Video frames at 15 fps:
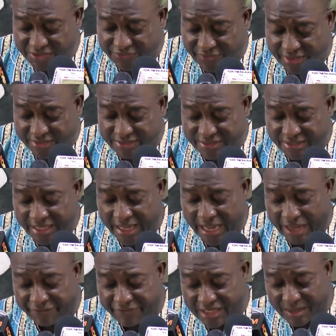funds
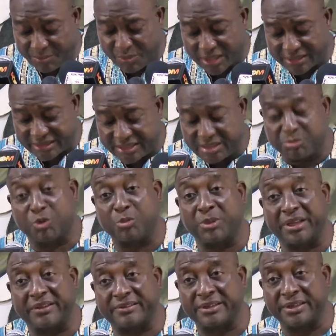available at any
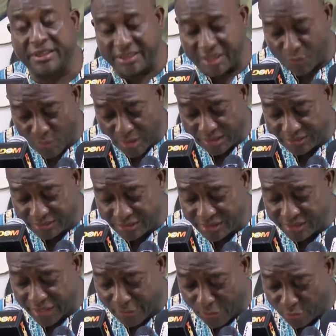moment in the world
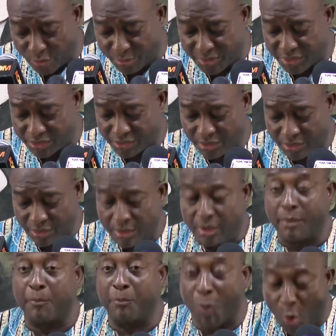economy.
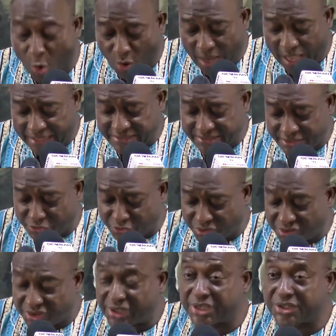More access to
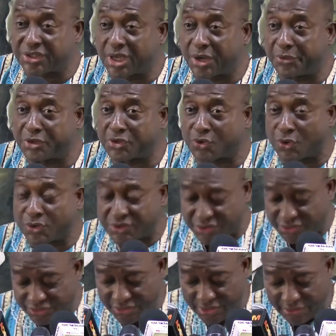international
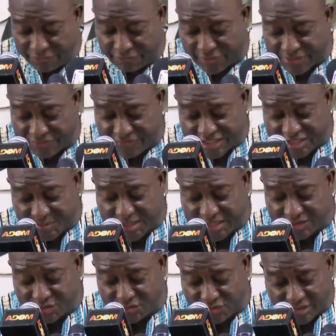resources for
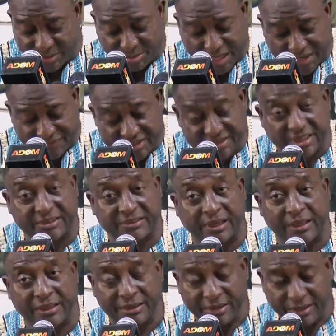investments into the private sector,
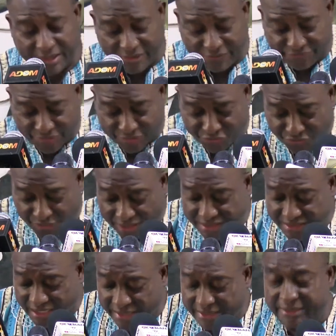
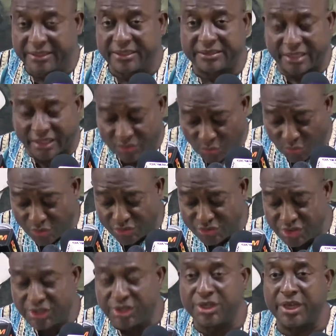infrastructure,
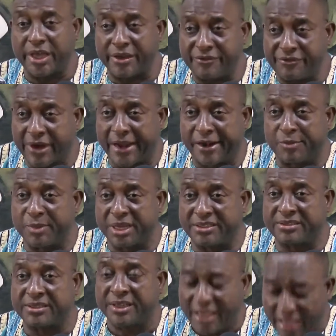technology,
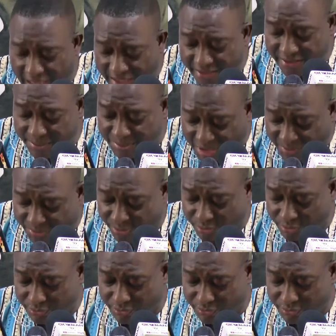environment, and the people.